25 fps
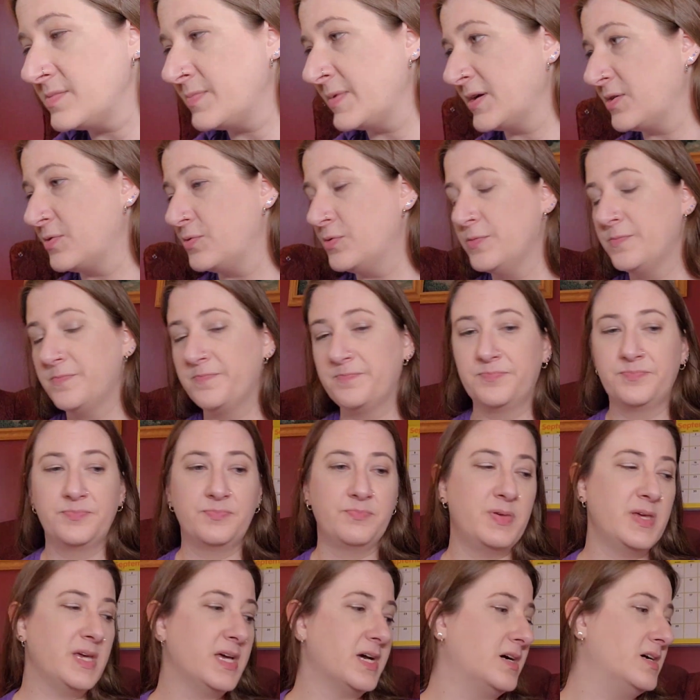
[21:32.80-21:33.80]
my goal,
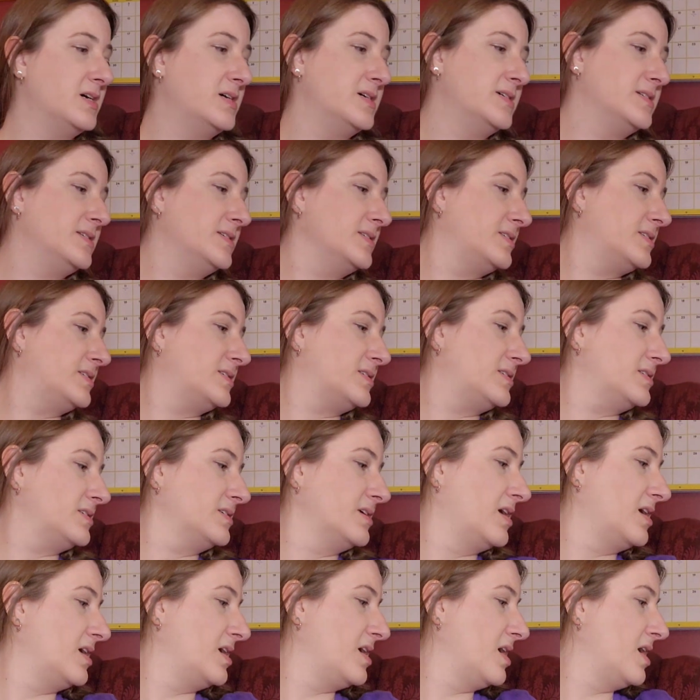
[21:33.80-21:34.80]
because
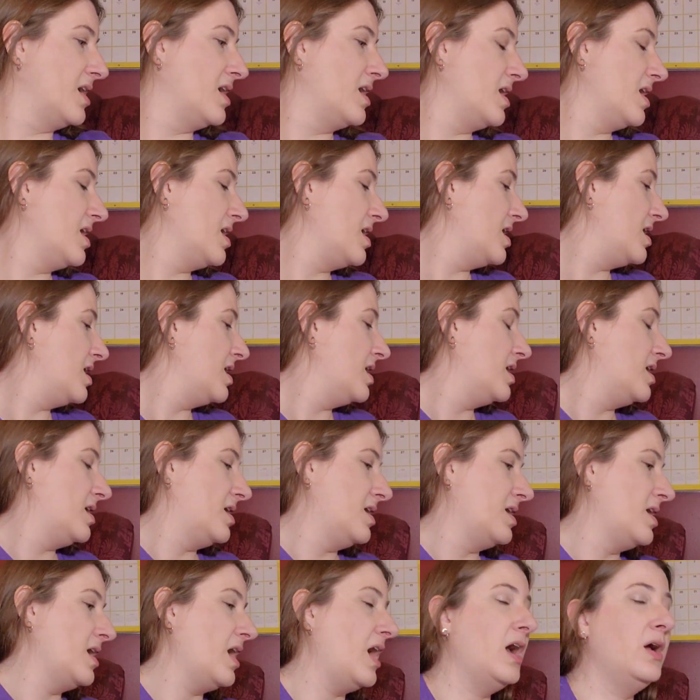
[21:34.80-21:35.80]

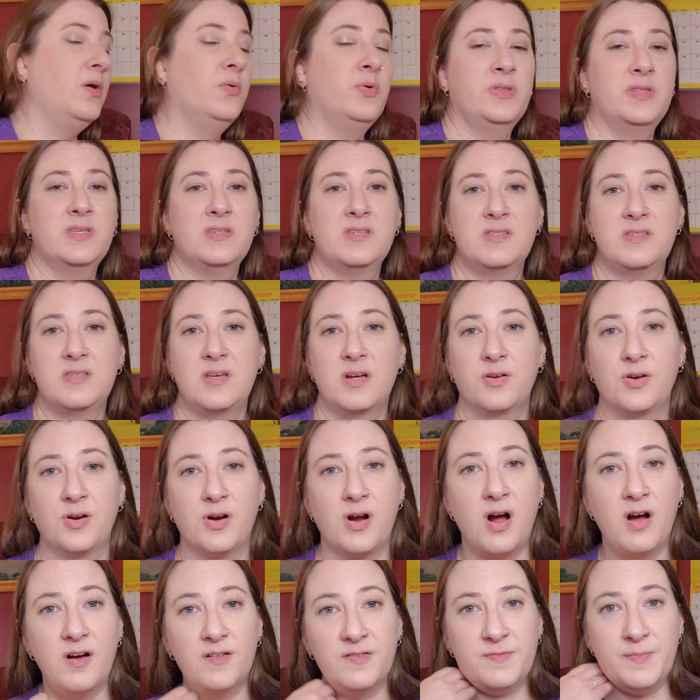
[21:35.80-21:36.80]
I want this sucker
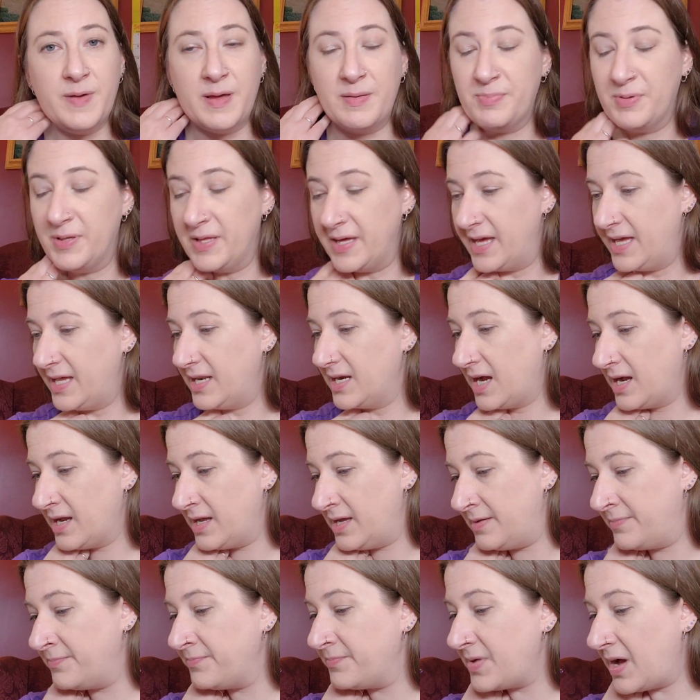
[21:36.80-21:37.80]
off my plate.
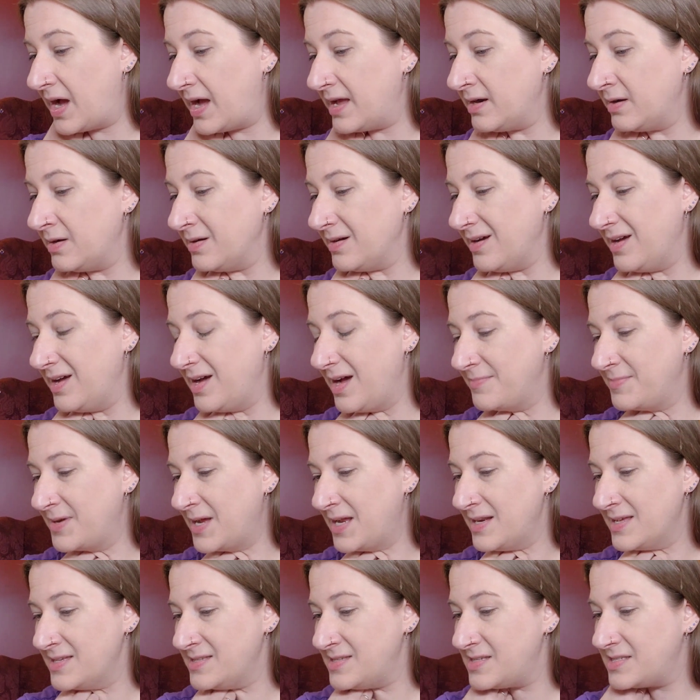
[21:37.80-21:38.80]
I'm
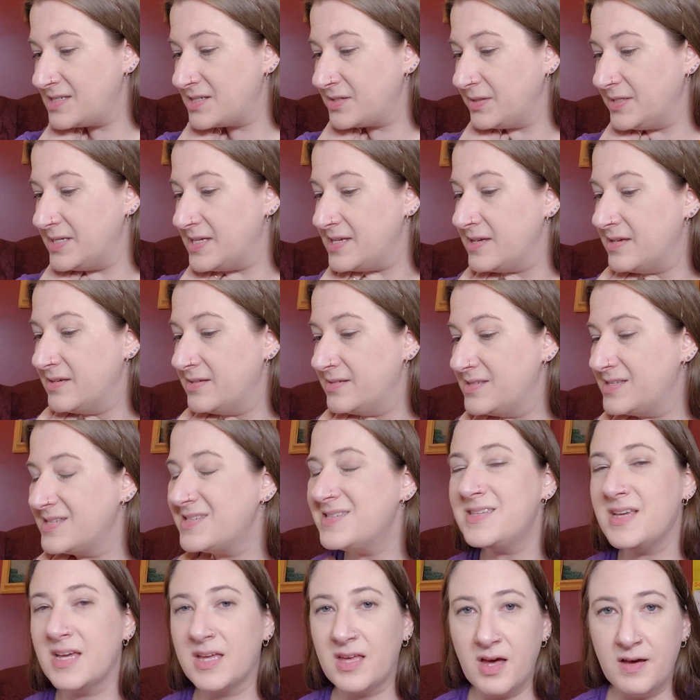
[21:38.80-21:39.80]
not necessarily
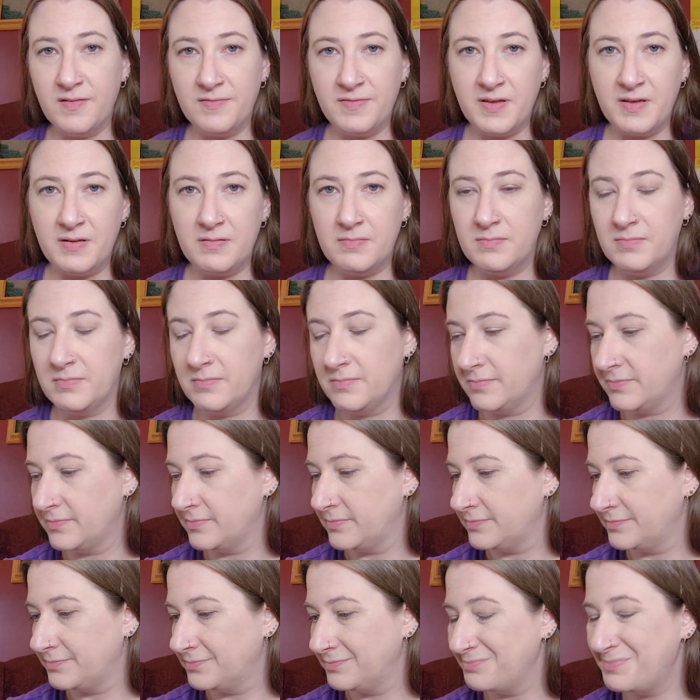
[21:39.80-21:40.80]
sick of it,
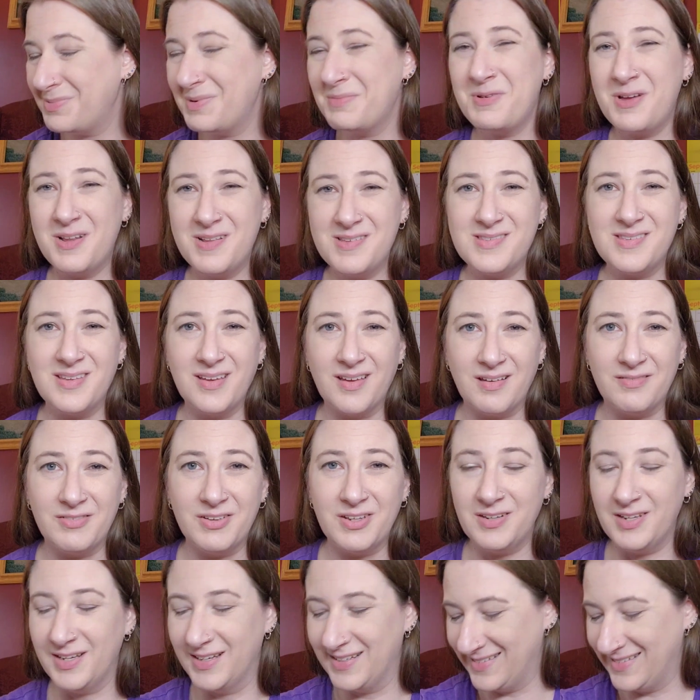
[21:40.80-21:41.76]
but I'm kind of sick of it.